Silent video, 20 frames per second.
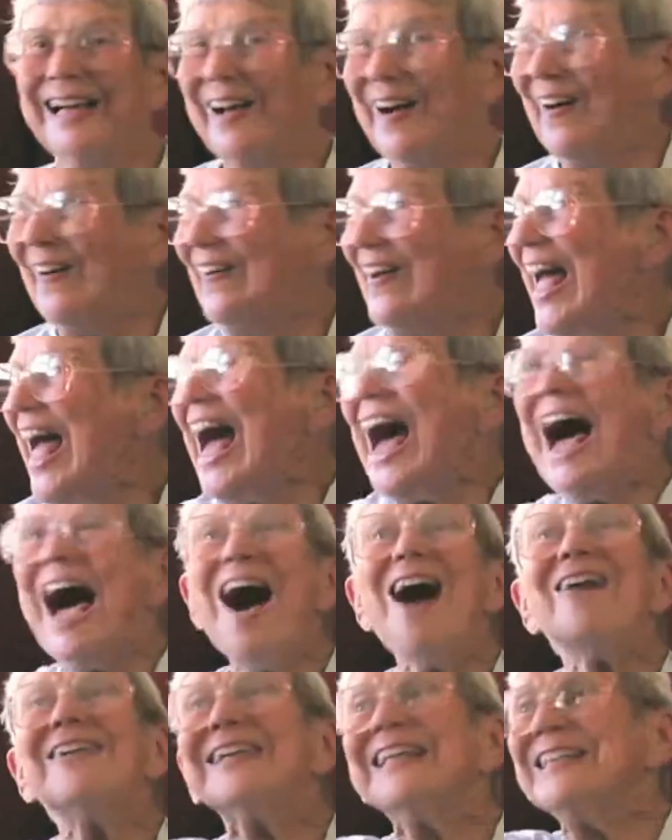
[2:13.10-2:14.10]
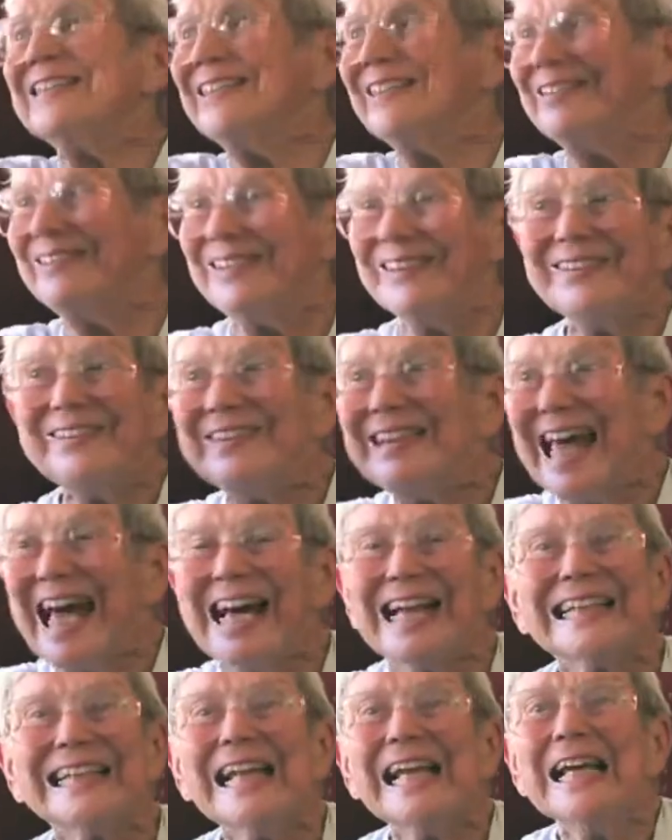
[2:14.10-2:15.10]
know, how can you do
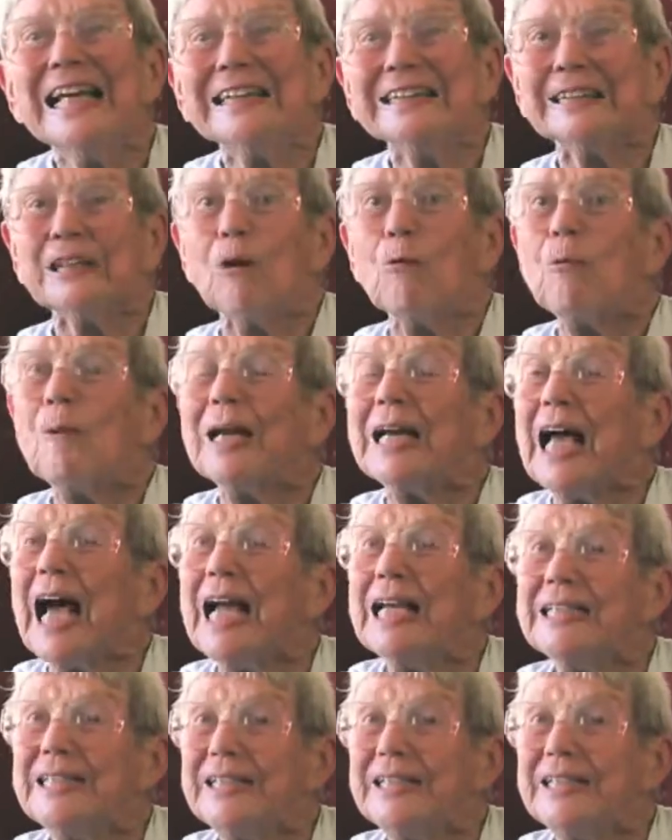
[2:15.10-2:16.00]
that? So what I